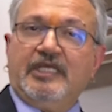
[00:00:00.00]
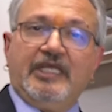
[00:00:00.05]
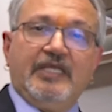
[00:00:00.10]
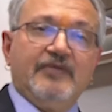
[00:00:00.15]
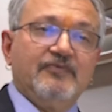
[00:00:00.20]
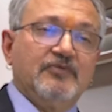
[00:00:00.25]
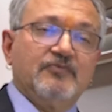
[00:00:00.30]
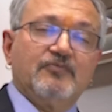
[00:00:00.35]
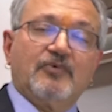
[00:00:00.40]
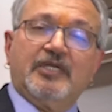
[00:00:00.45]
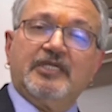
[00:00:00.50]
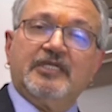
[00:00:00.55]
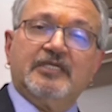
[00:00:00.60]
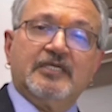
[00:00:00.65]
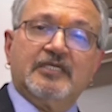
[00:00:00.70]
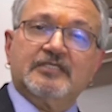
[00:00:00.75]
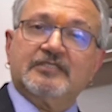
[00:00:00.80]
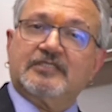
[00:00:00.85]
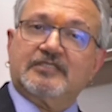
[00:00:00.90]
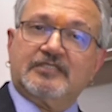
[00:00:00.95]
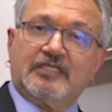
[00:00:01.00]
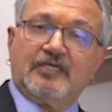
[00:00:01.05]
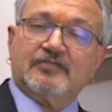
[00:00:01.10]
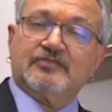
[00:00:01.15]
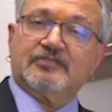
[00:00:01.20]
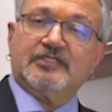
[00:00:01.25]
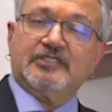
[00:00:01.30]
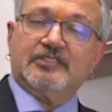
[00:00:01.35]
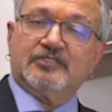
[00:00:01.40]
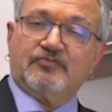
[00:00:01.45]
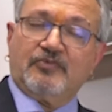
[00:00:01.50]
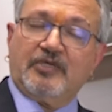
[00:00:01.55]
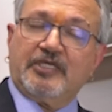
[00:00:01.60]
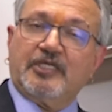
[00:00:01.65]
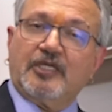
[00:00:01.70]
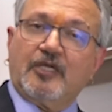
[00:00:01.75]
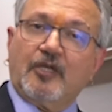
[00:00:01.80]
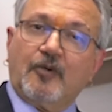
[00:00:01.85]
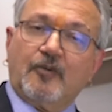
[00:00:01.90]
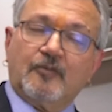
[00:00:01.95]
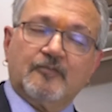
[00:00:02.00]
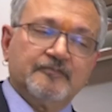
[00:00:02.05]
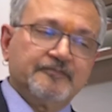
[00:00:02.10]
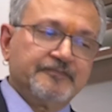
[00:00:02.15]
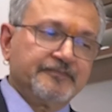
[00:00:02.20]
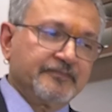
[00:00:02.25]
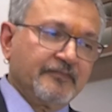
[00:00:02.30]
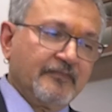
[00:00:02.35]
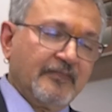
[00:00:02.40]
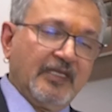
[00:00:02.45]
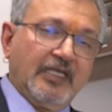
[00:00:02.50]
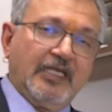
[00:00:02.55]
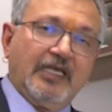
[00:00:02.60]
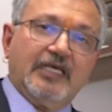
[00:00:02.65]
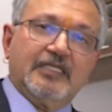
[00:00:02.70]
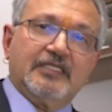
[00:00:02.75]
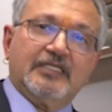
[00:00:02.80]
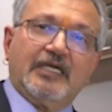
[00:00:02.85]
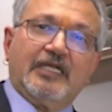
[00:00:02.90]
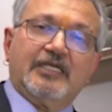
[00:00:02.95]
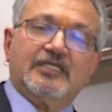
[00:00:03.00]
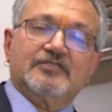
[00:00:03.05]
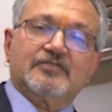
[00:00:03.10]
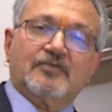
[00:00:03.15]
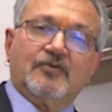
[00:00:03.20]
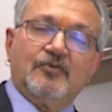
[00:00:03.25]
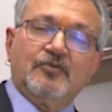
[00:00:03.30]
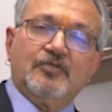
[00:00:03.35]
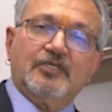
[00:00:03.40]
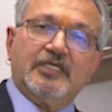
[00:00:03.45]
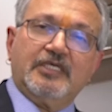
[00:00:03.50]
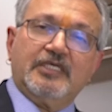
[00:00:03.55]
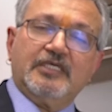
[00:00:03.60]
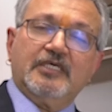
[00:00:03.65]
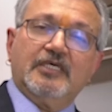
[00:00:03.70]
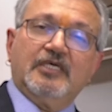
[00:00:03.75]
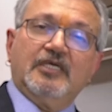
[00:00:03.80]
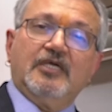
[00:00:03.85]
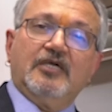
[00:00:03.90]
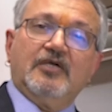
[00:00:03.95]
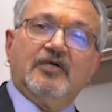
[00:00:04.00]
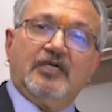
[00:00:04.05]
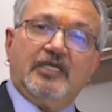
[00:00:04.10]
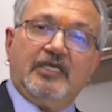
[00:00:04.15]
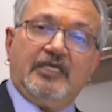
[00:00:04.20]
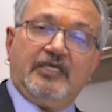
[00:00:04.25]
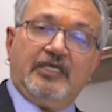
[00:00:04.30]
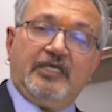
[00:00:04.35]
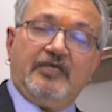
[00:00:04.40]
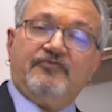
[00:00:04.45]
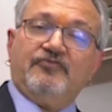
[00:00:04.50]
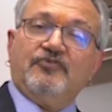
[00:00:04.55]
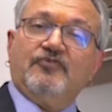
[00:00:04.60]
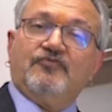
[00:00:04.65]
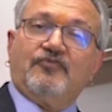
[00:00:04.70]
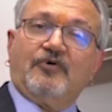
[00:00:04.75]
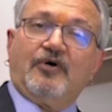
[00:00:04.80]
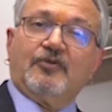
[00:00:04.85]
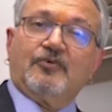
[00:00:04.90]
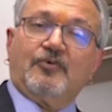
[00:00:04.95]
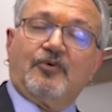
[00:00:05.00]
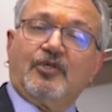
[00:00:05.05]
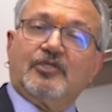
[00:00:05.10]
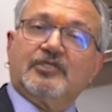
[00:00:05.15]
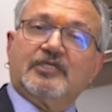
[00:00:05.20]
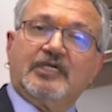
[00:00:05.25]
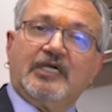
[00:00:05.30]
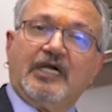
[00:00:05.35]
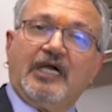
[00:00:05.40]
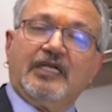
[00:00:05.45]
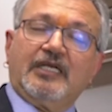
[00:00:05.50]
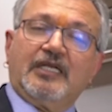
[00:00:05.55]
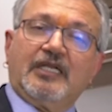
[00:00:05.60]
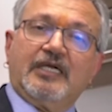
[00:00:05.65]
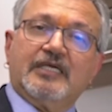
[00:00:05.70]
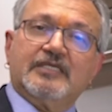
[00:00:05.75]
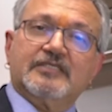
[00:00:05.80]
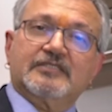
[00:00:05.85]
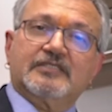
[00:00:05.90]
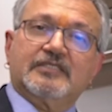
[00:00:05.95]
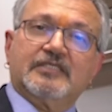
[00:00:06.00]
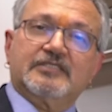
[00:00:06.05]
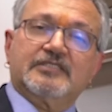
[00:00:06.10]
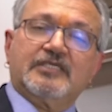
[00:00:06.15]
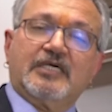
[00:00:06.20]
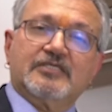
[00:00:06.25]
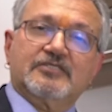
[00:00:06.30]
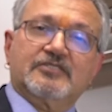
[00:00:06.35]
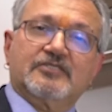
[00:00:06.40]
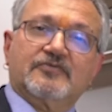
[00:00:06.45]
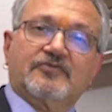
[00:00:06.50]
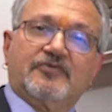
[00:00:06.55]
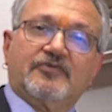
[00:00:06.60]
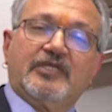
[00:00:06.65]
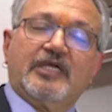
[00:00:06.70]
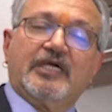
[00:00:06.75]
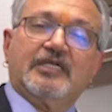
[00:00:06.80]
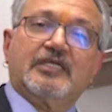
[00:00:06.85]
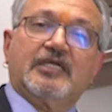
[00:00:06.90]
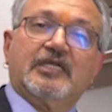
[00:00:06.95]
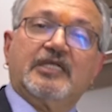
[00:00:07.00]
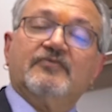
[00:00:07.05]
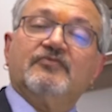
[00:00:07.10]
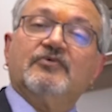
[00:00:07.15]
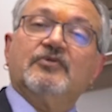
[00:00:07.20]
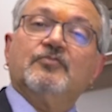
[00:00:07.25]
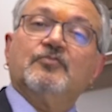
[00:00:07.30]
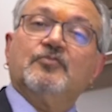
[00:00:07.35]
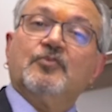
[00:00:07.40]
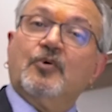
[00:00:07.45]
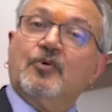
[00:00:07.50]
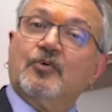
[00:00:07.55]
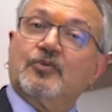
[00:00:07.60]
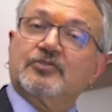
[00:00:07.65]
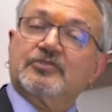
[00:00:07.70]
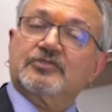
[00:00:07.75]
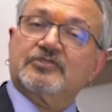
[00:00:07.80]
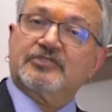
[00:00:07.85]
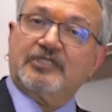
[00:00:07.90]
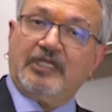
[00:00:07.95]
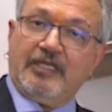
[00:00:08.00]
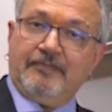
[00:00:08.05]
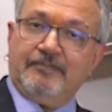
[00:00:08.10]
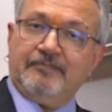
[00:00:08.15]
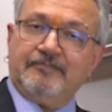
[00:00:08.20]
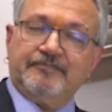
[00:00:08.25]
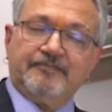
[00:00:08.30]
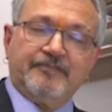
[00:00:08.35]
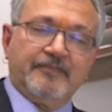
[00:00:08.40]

Even 1 in 100,000 is very low, and that is only if you follow all the guidelines. The chances of that are even more slim.